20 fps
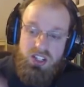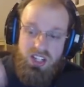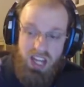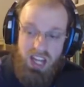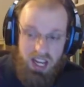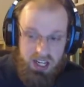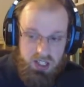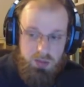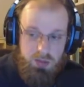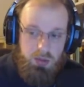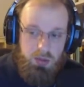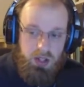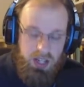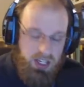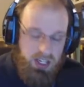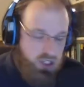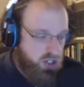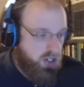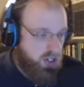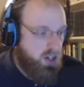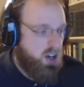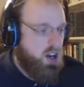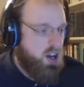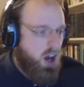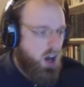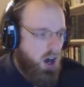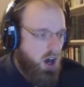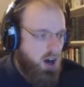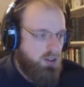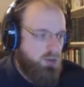explanation
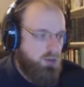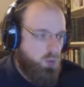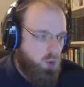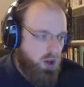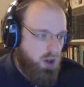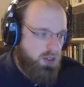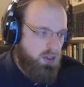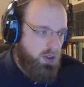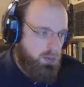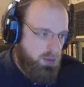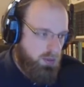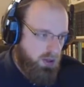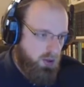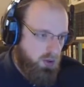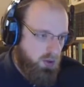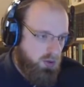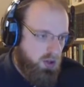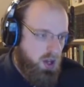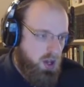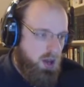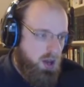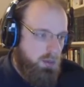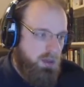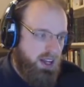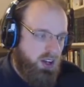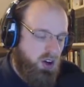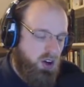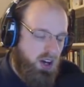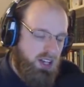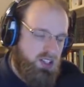of what the build may
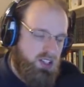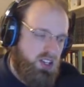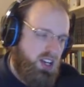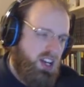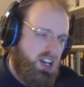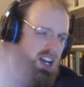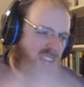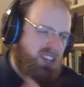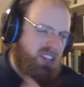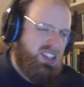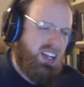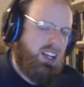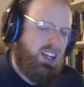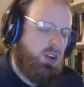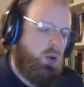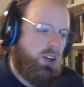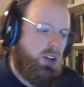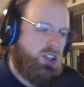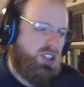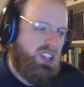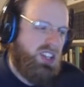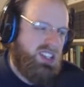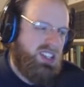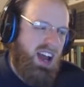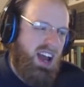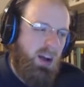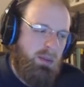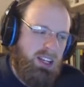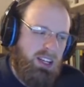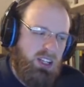cost. A second question is,
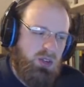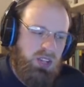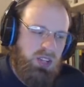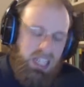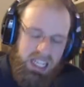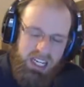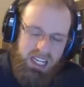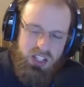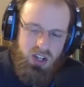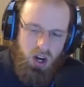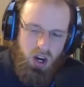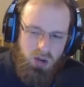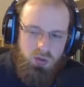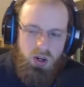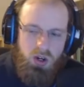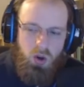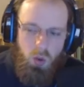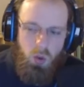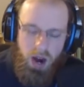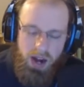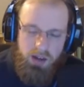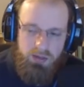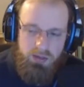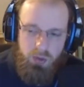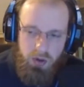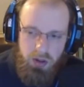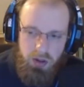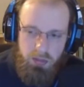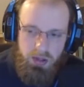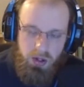how many uniques are required
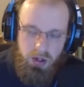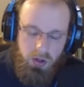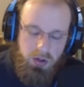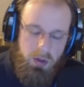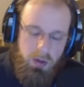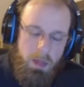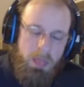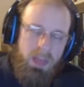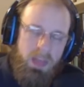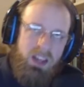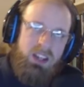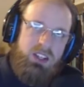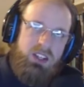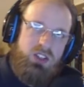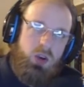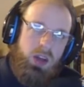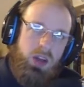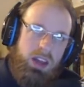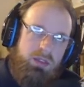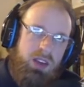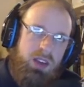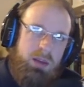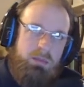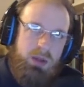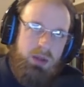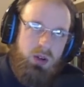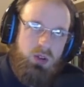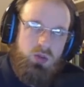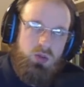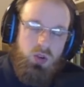for the build? So if a
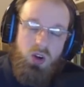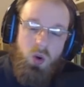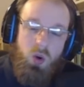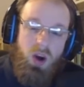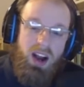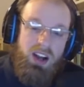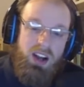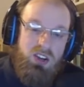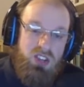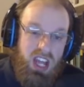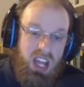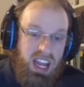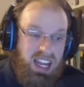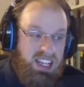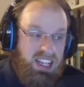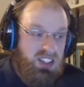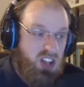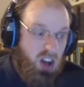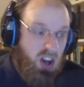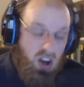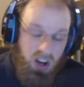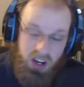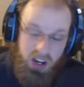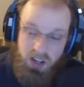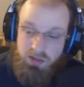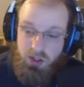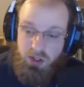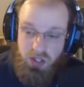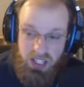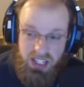build requires a ton of
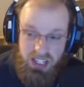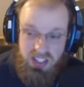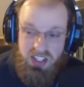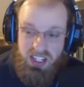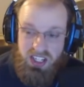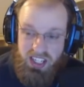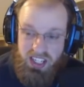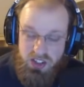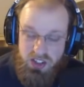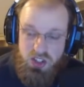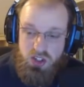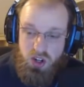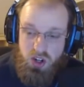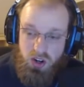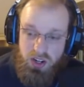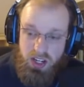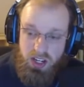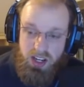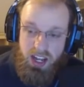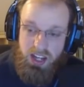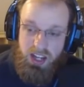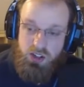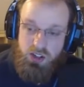uniques to get started and to